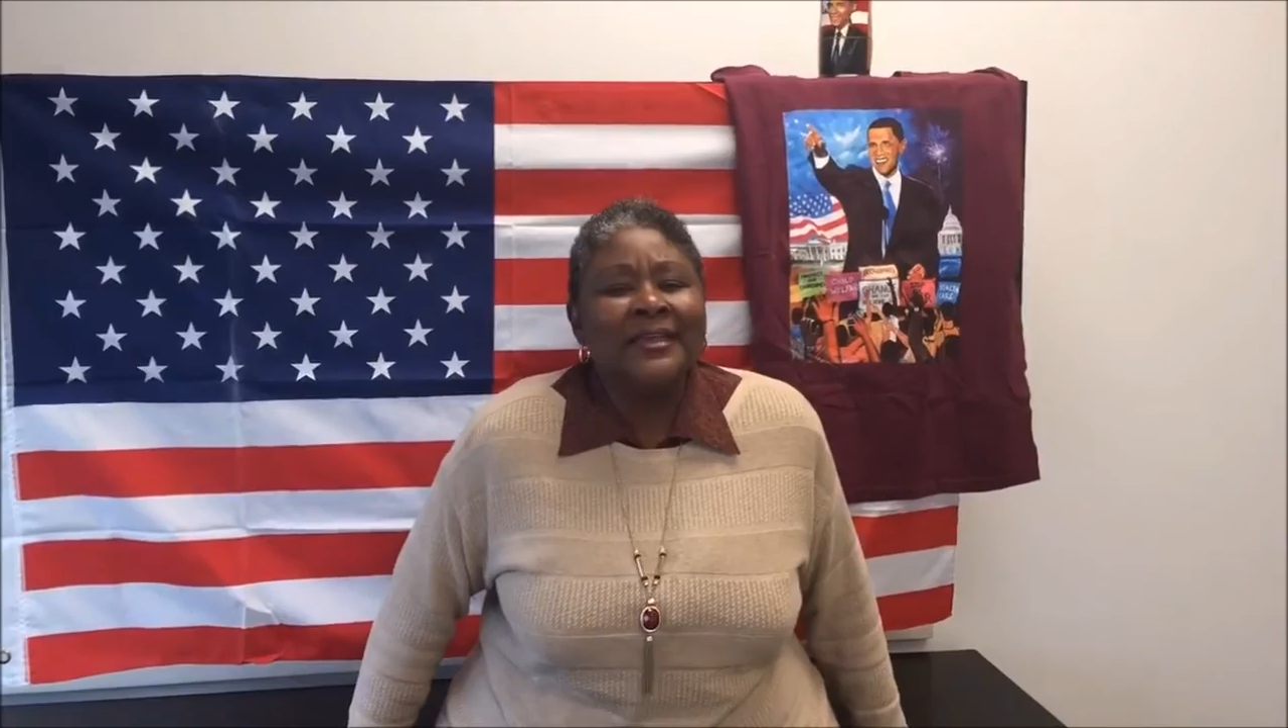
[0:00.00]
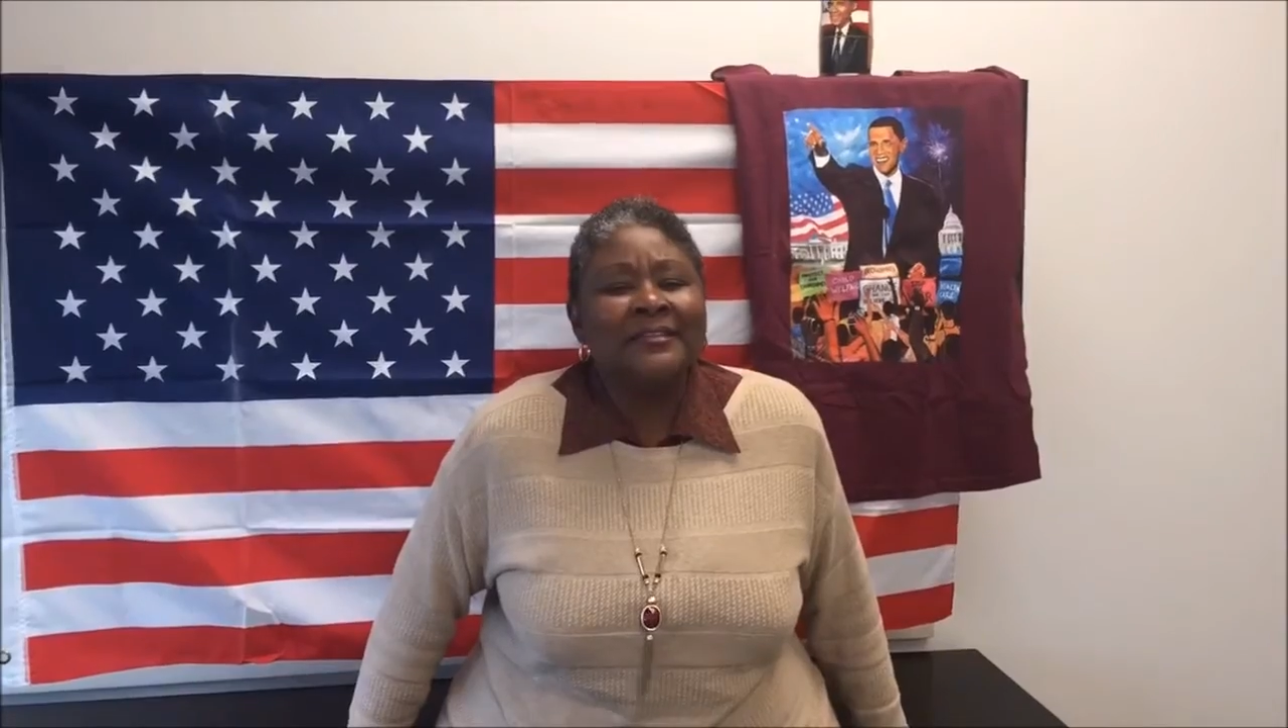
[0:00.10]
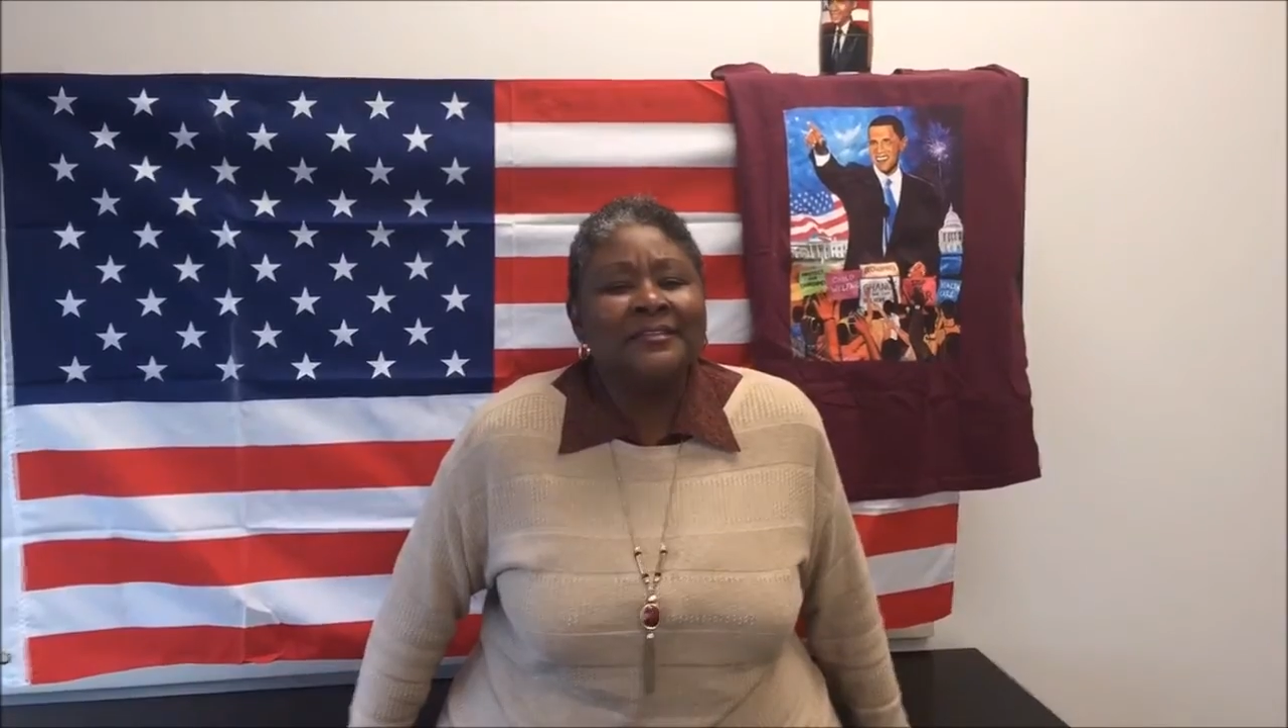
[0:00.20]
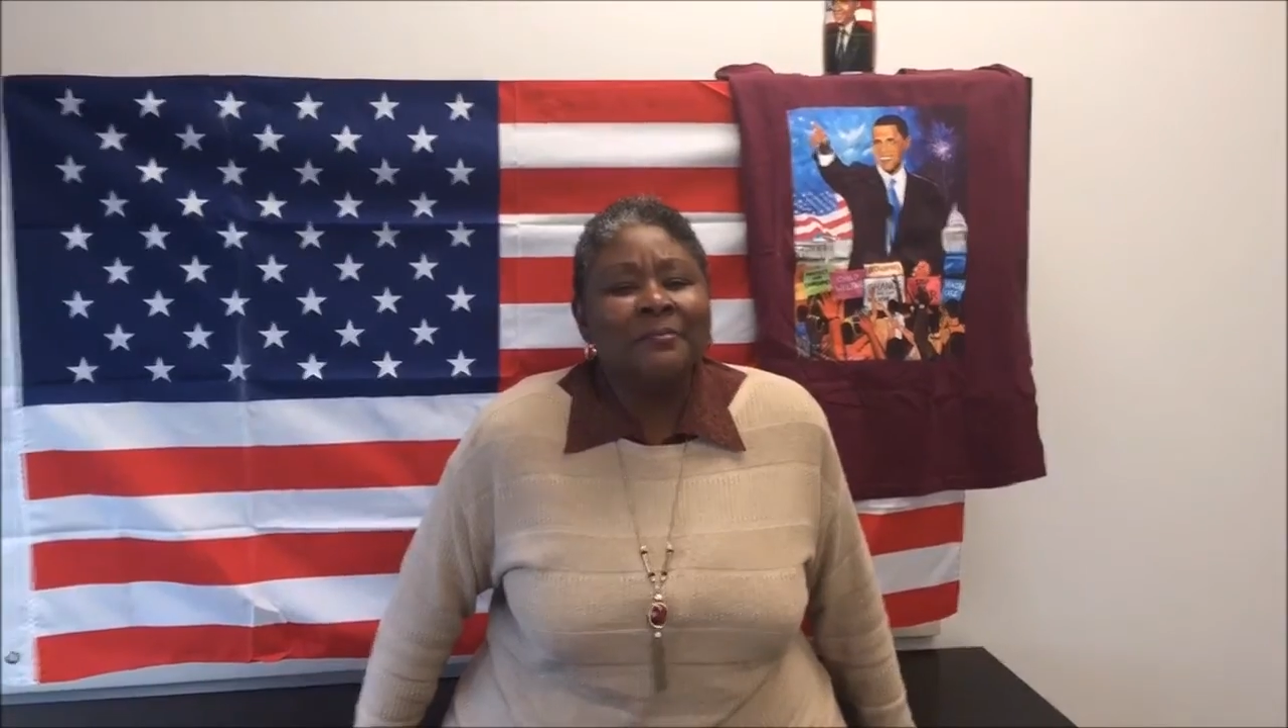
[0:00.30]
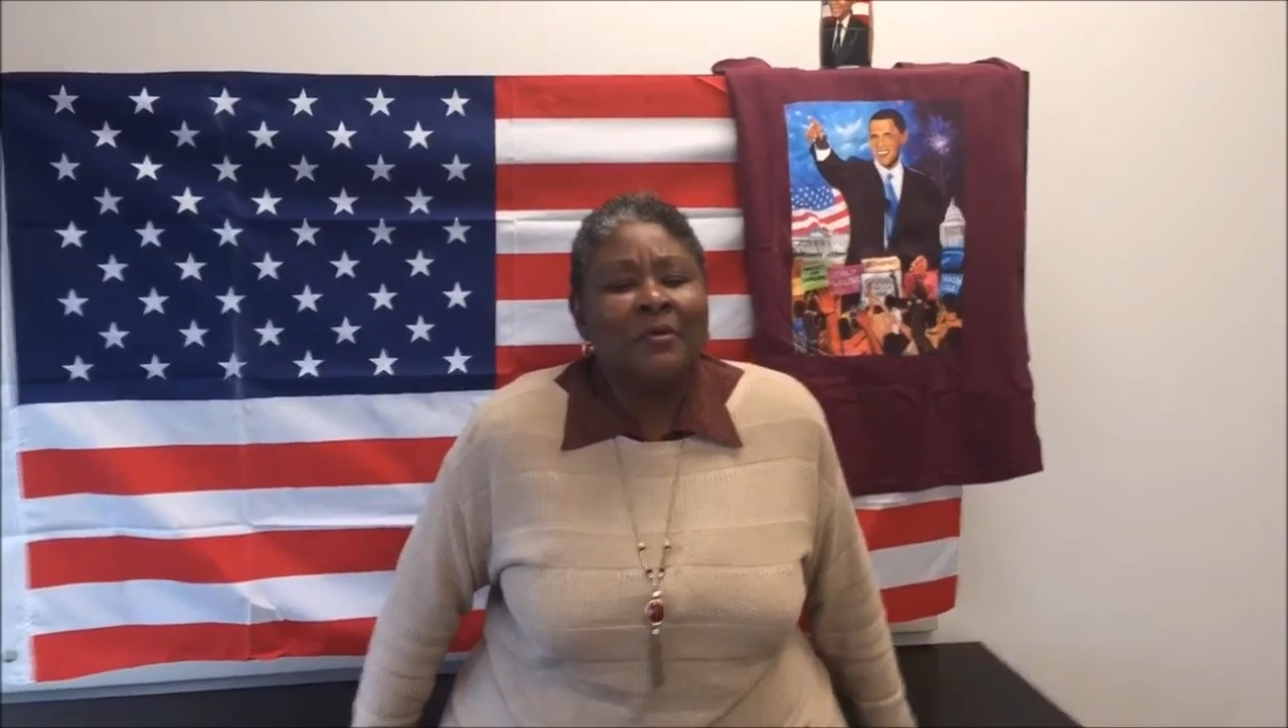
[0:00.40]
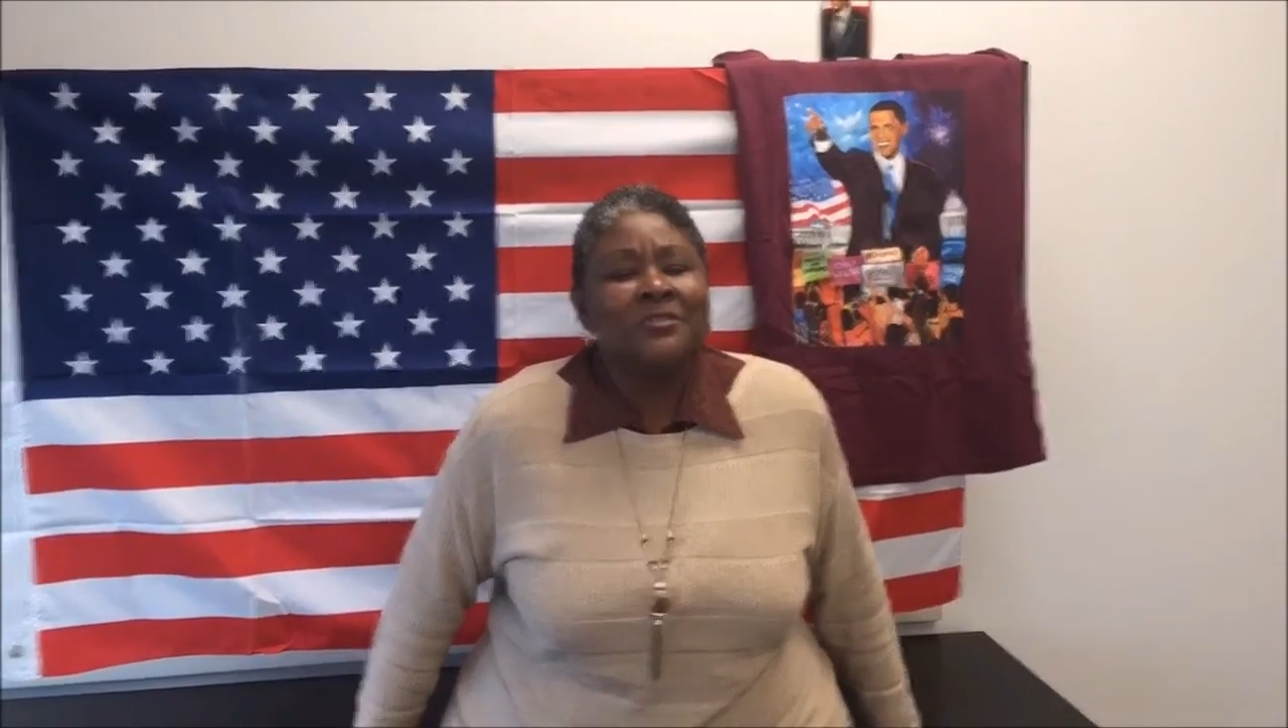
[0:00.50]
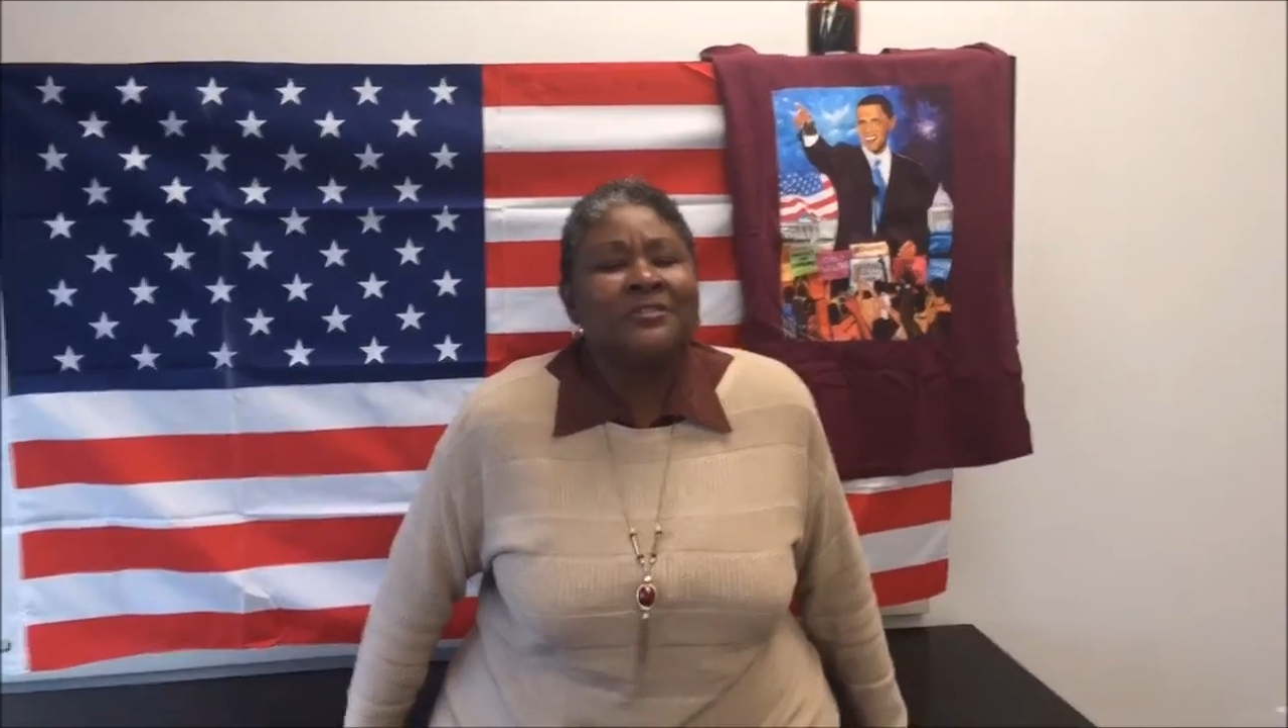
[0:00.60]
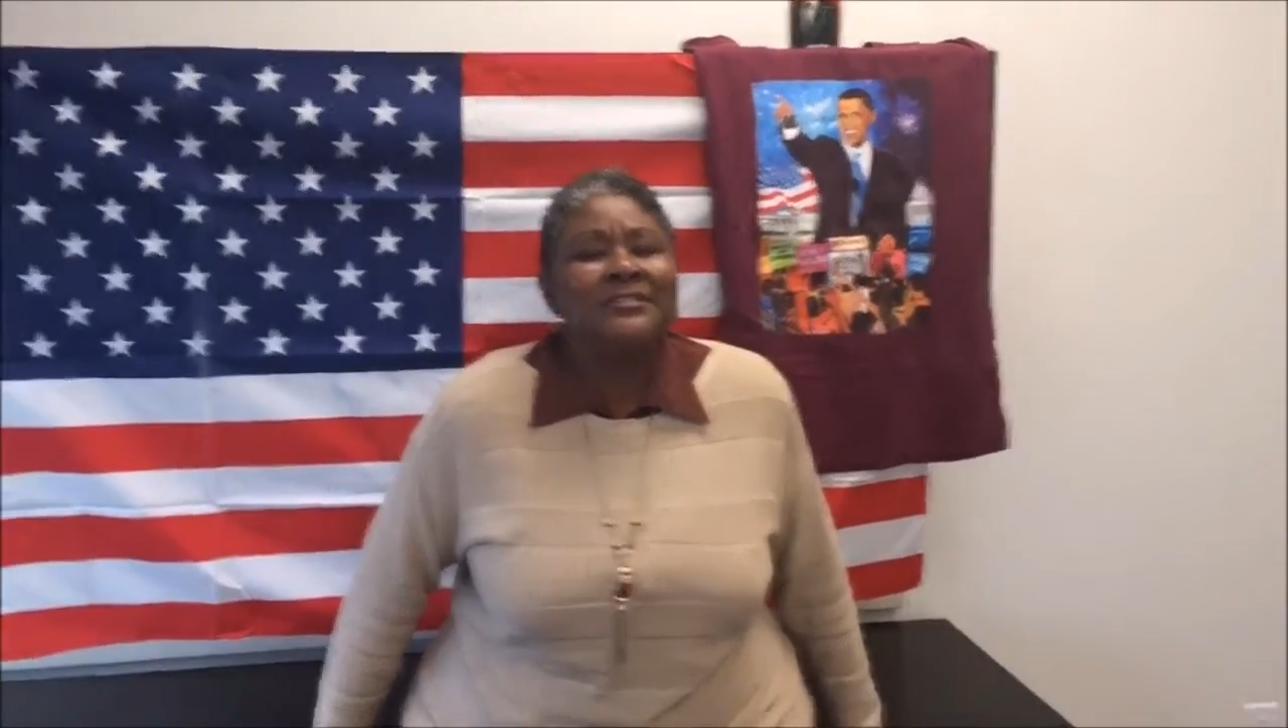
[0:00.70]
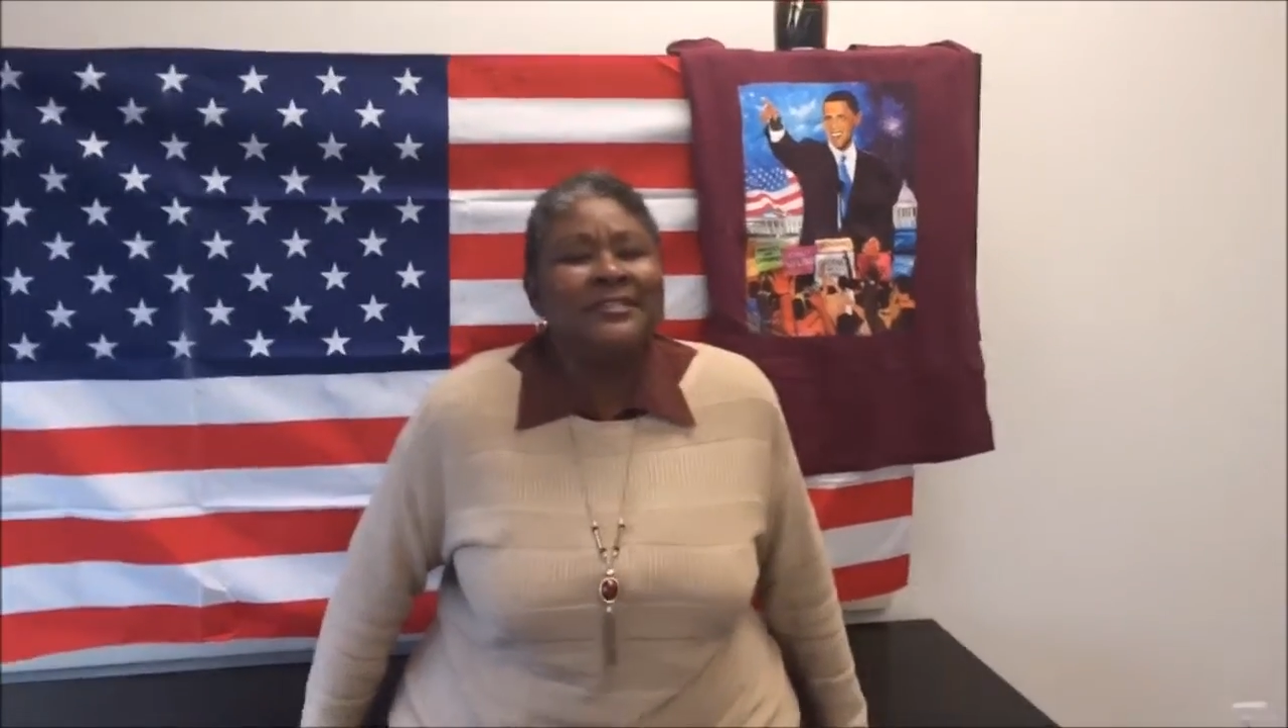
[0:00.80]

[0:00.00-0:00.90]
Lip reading: its most